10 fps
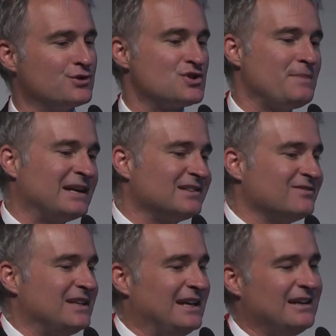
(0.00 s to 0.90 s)

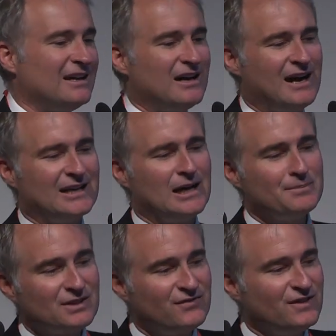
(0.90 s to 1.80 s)
prospective data on
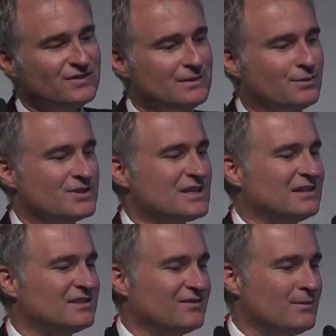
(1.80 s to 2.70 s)
up to
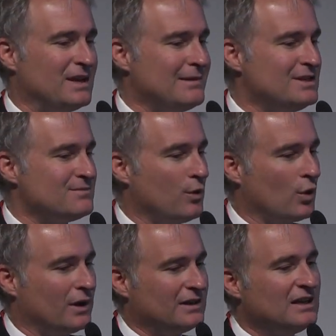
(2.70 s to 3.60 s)
50% of the babies
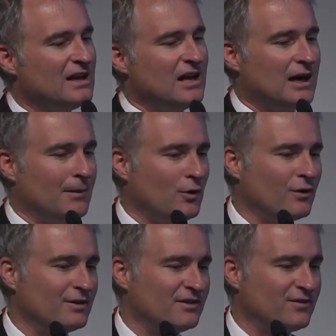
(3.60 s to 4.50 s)
born
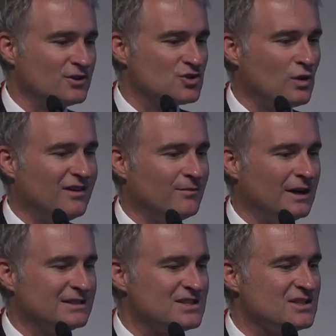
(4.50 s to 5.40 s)
over the first 12
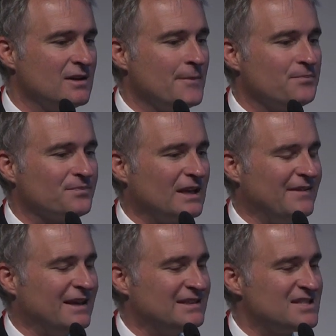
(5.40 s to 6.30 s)
months,
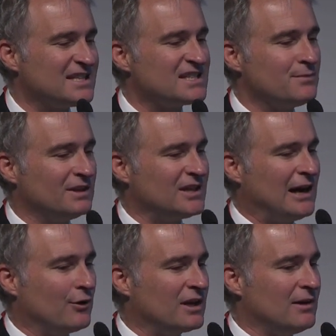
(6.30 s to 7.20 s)
and then 6-month
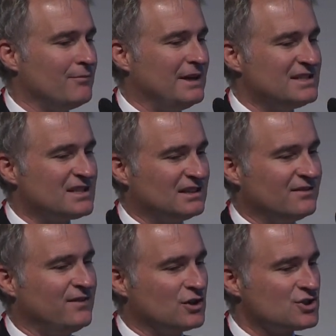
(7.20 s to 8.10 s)
outcome based on the
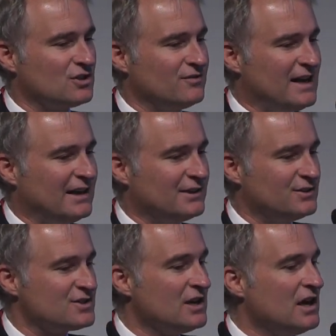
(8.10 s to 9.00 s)
functional
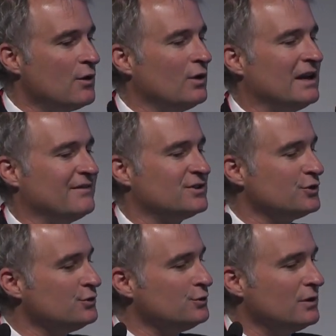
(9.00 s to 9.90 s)
values. We'll have
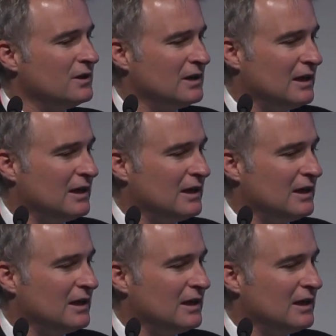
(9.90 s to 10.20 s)
2